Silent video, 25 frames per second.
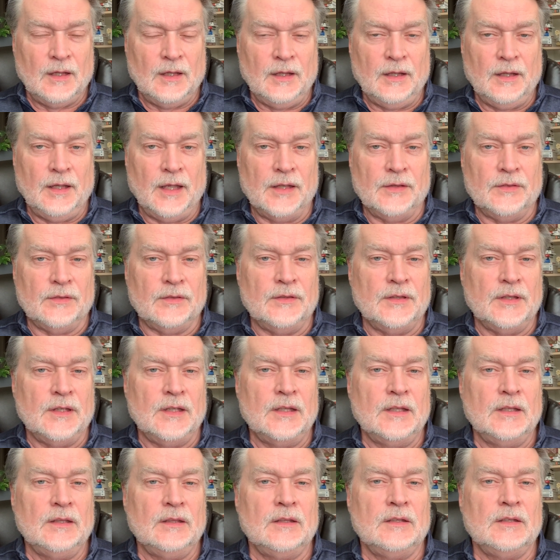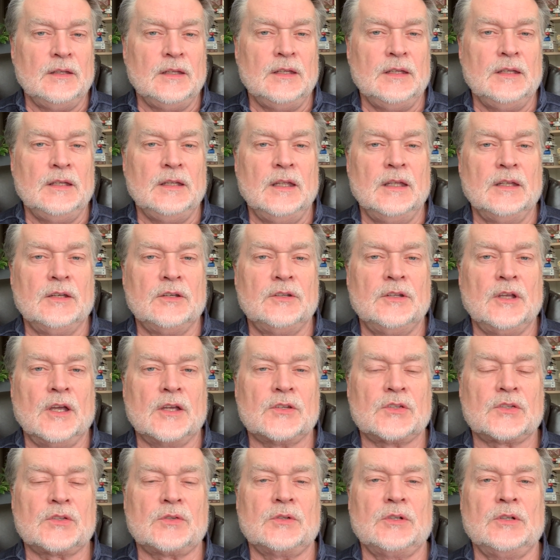And then the
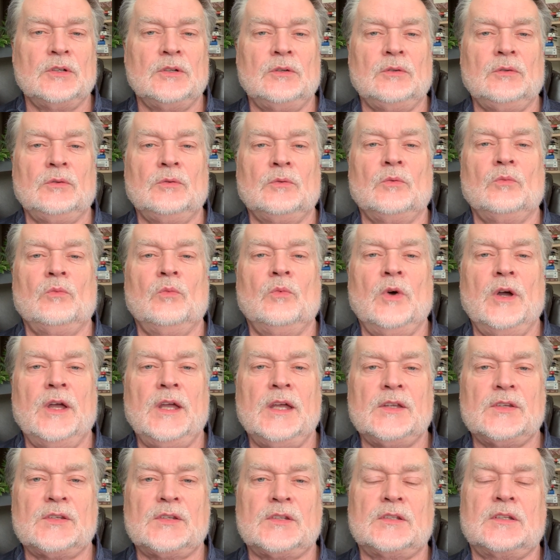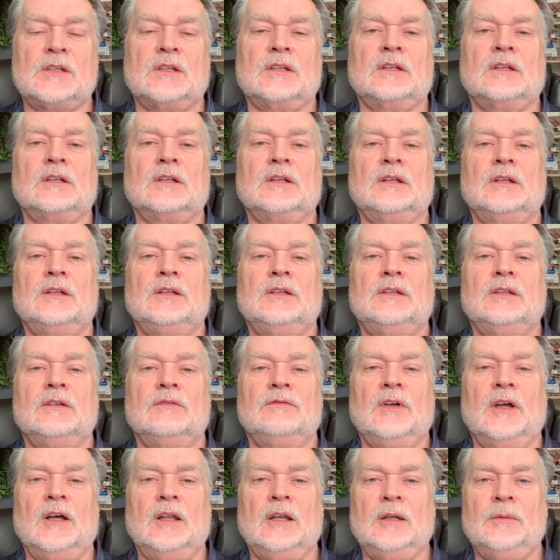industrial West
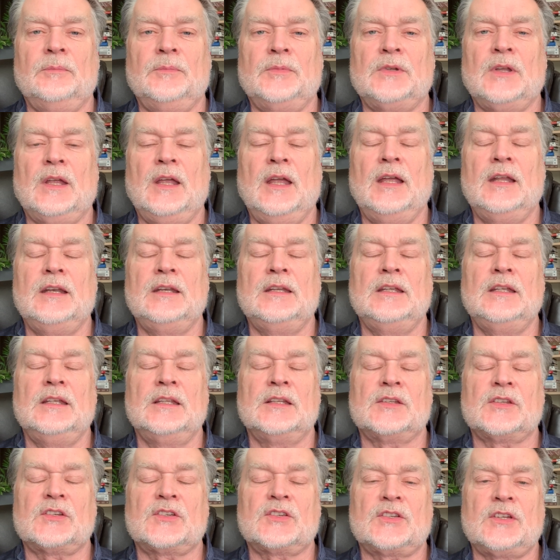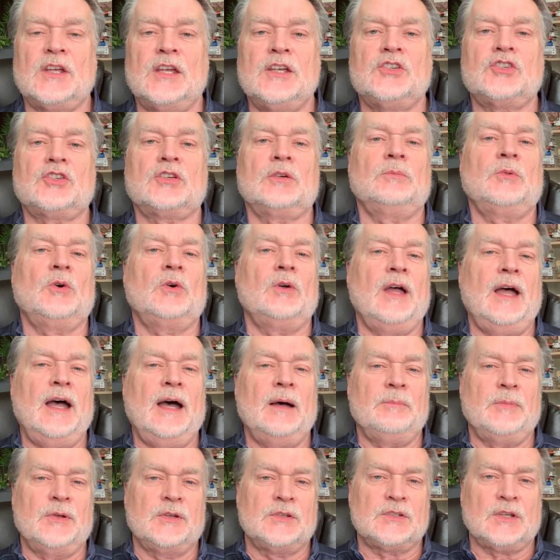developed an insatiable
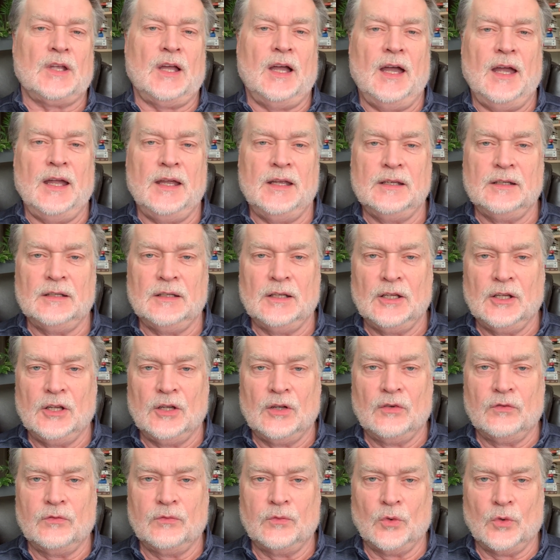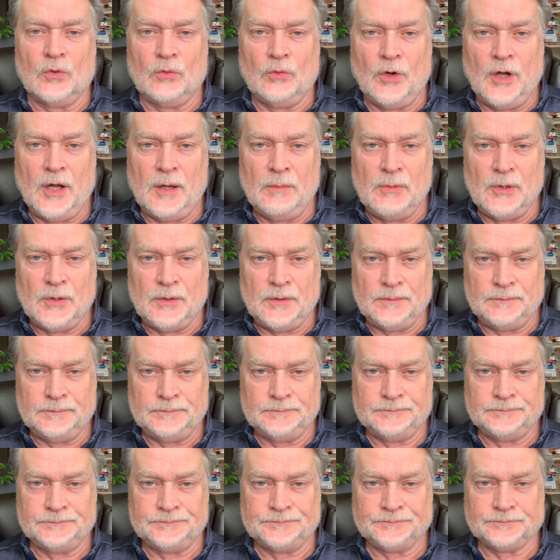appetite for rubber.
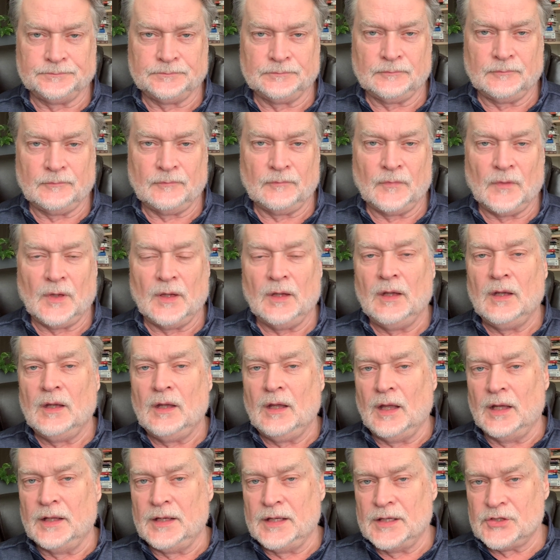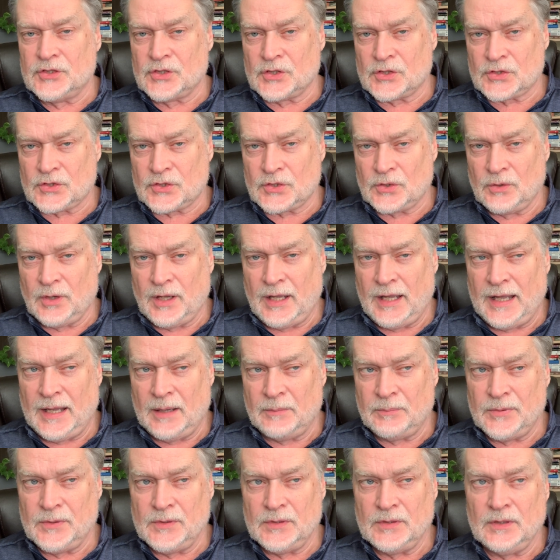And it just so
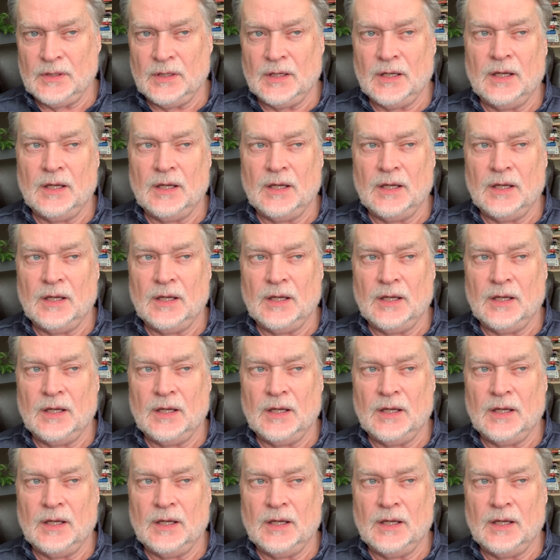happened